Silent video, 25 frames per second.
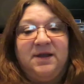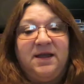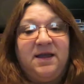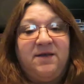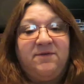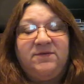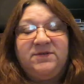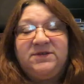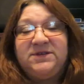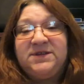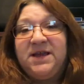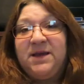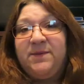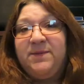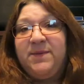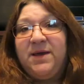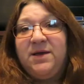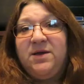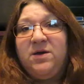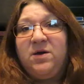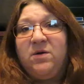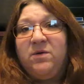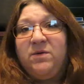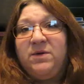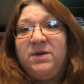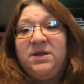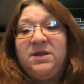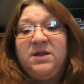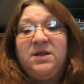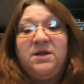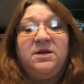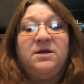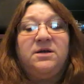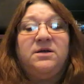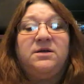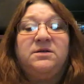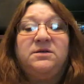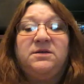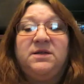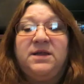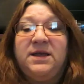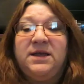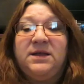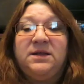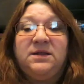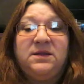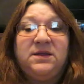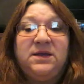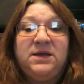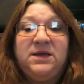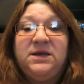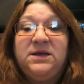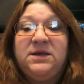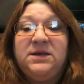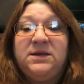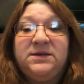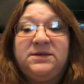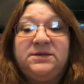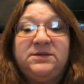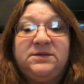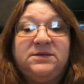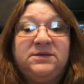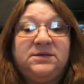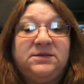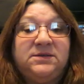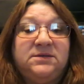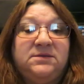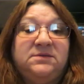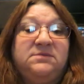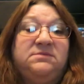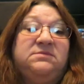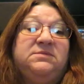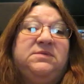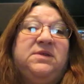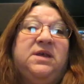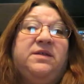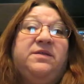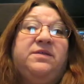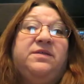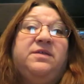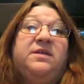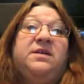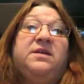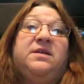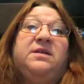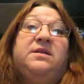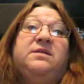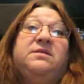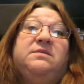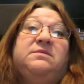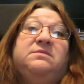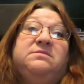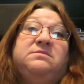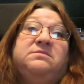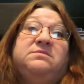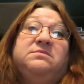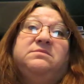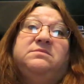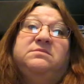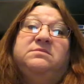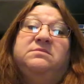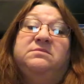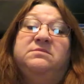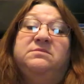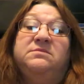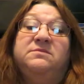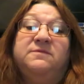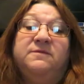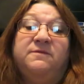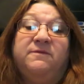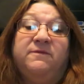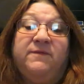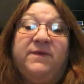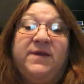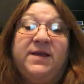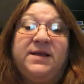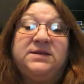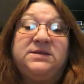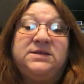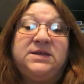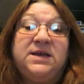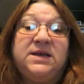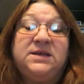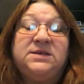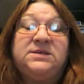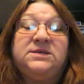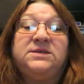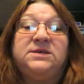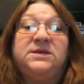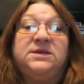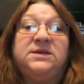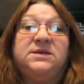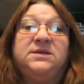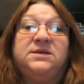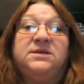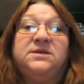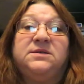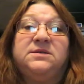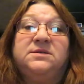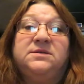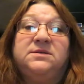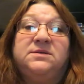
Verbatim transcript: every time I go in there lately it's nothing fantastic